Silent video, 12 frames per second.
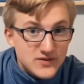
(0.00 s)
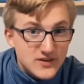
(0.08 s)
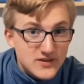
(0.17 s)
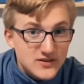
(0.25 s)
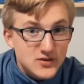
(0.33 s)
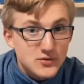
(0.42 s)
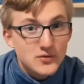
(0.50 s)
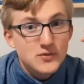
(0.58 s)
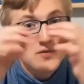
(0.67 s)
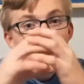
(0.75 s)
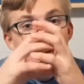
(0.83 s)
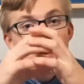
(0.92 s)
To
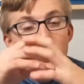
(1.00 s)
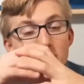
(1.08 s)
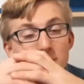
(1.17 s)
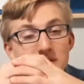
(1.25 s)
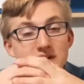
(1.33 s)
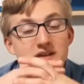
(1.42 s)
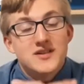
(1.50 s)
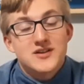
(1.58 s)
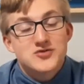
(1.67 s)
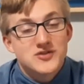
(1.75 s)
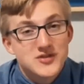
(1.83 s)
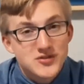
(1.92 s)
find out how many
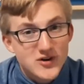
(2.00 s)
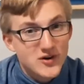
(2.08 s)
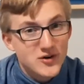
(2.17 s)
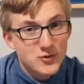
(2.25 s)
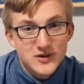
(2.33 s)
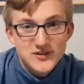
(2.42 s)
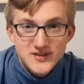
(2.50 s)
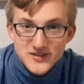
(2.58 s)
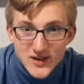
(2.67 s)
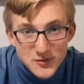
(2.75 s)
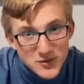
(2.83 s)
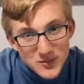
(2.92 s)
electrons there are, well, it's the
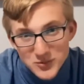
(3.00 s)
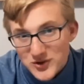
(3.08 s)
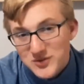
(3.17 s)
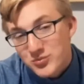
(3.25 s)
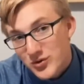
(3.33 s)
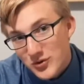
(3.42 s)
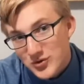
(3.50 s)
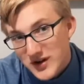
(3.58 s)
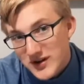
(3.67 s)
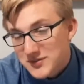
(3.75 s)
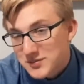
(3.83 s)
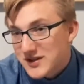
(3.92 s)
same number as
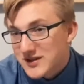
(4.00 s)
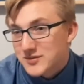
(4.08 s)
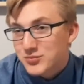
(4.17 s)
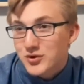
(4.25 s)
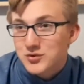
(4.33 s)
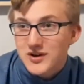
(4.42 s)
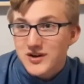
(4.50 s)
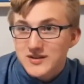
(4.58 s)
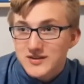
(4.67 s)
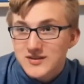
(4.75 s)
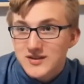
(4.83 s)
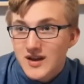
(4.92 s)
protons because
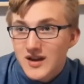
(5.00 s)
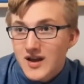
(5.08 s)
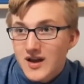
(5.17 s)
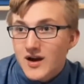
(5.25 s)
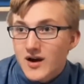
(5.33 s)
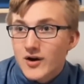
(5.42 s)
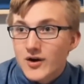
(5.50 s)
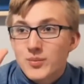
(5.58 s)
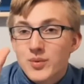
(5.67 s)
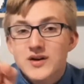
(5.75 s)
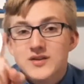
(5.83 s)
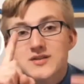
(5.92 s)
protons are
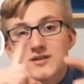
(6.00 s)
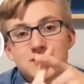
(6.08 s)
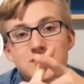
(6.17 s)
positive,